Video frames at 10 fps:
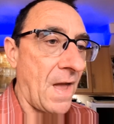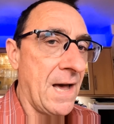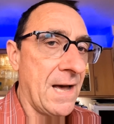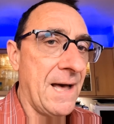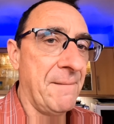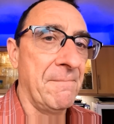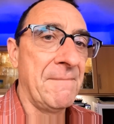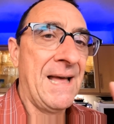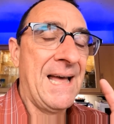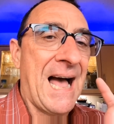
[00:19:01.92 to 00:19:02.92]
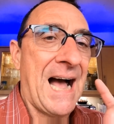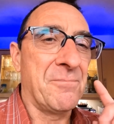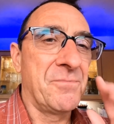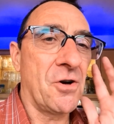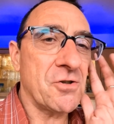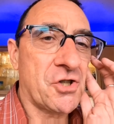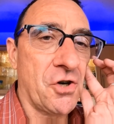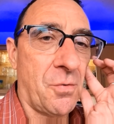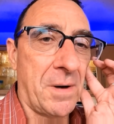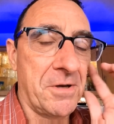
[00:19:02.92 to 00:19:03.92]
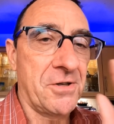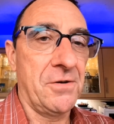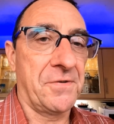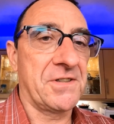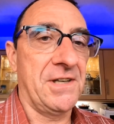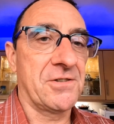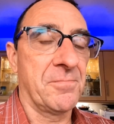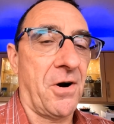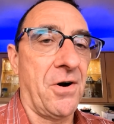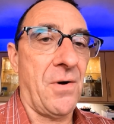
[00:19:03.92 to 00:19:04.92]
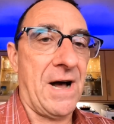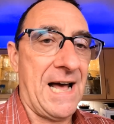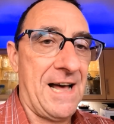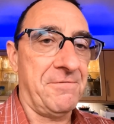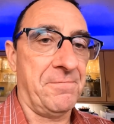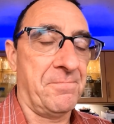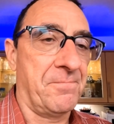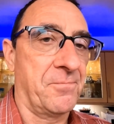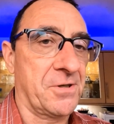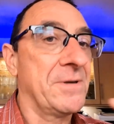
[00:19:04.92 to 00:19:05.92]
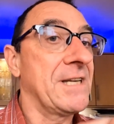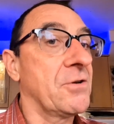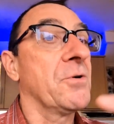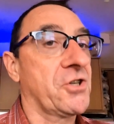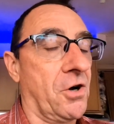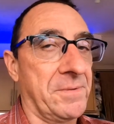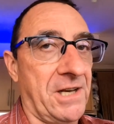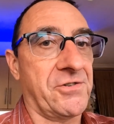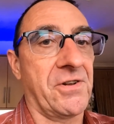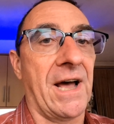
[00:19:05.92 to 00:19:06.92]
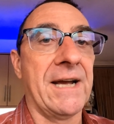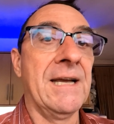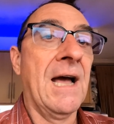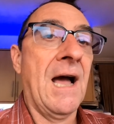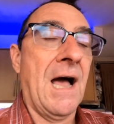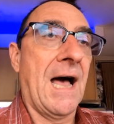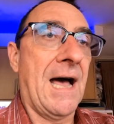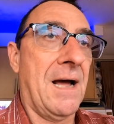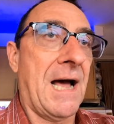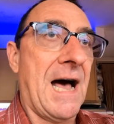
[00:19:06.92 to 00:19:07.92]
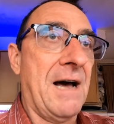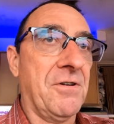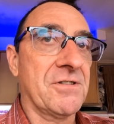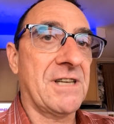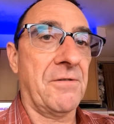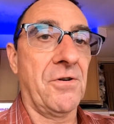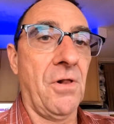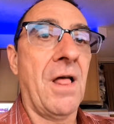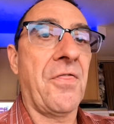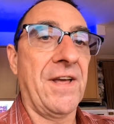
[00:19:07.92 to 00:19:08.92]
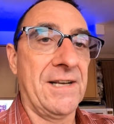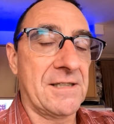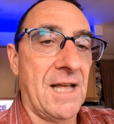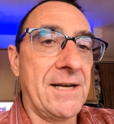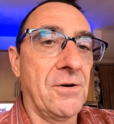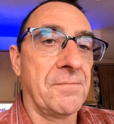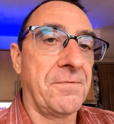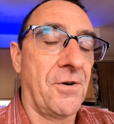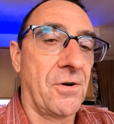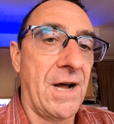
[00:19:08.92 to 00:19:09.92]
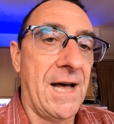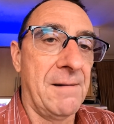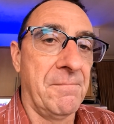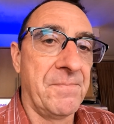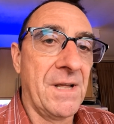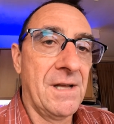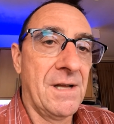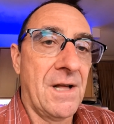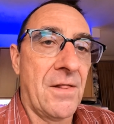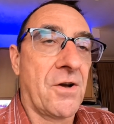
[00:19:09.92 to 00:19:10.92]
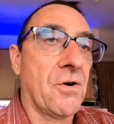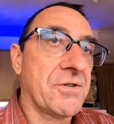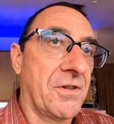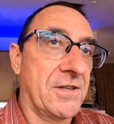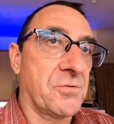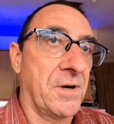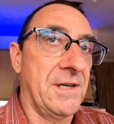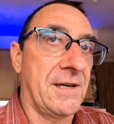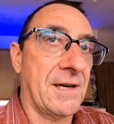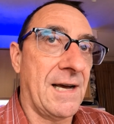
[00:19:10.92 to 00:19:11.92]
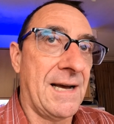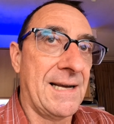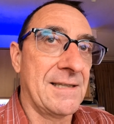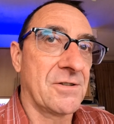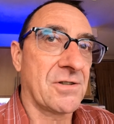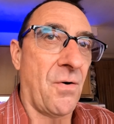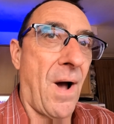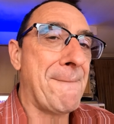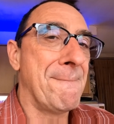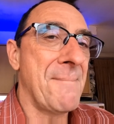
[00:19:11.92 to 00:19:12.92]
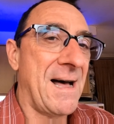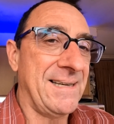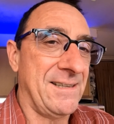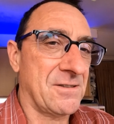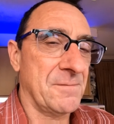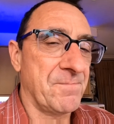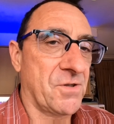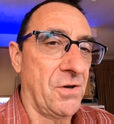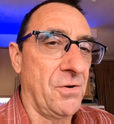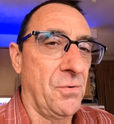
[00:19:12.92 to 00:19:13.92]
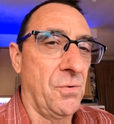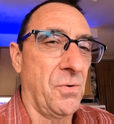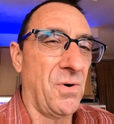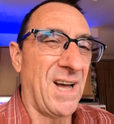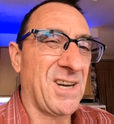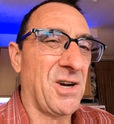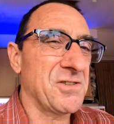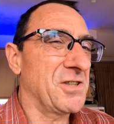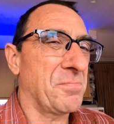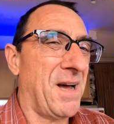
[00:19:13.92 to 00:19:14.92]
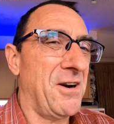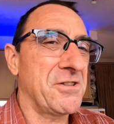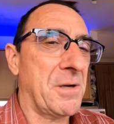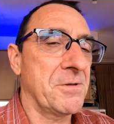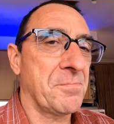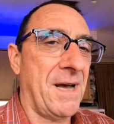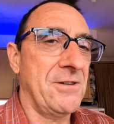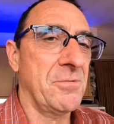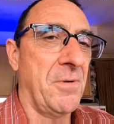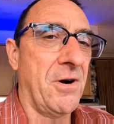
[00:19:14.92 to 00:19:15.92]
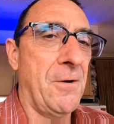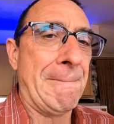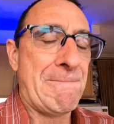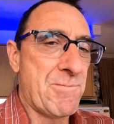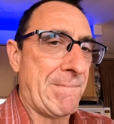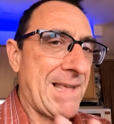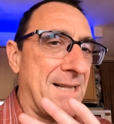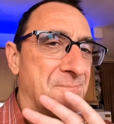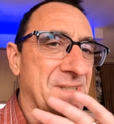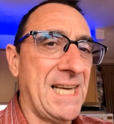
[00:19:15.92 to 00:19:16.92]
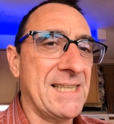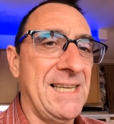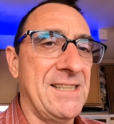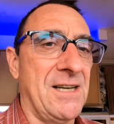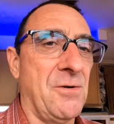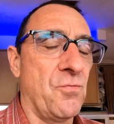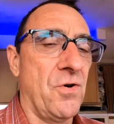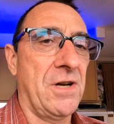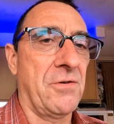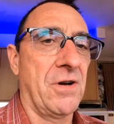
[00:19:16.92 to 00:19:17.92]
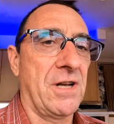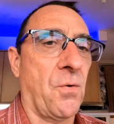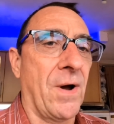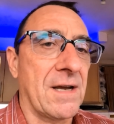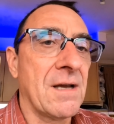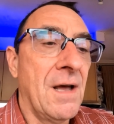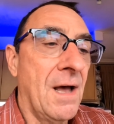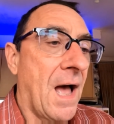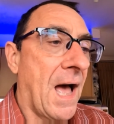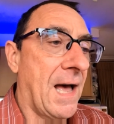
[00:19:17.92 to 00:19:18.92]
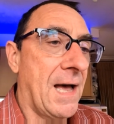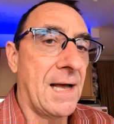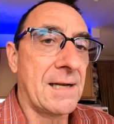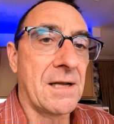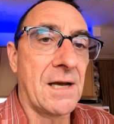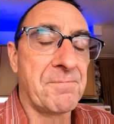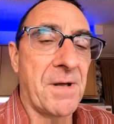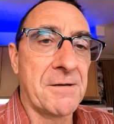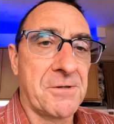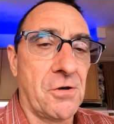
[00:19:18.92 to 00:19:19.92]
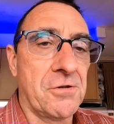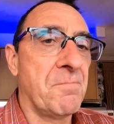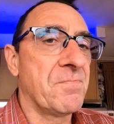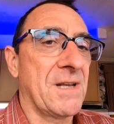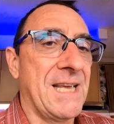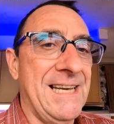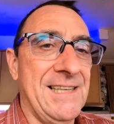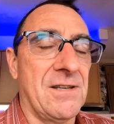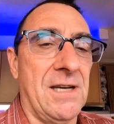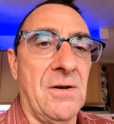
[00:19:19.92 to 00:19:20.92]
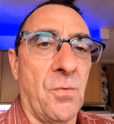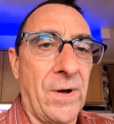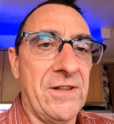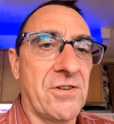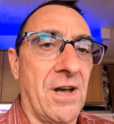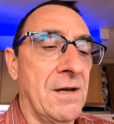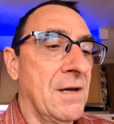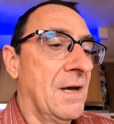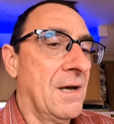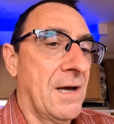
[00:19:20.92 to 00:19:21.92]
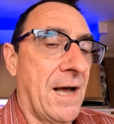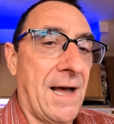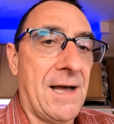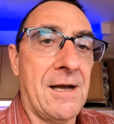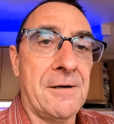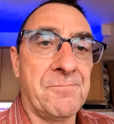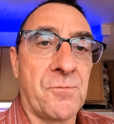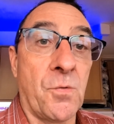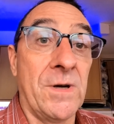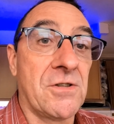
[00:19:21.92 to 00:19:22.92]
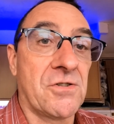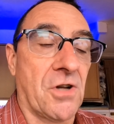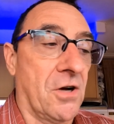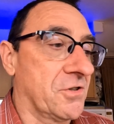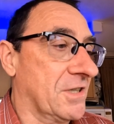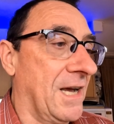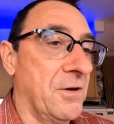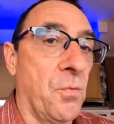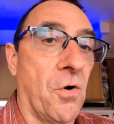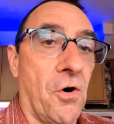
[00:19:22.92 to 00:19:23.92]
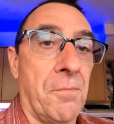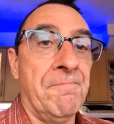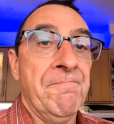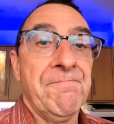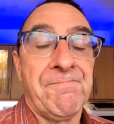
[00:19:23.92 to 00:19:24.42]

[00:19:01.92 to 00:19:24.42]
Um, I'm not sure what I'm going to do for tea tomorrow. I have, so we did do a shop yesterday. Uh, I have got several things lined up for um, the course of this week, and so I might do a cottage pie or a shepherd's pie tomorrow. Again, dead easy, really, really quick, and uh, a good, easy winter uh, winter stodge, get you warm.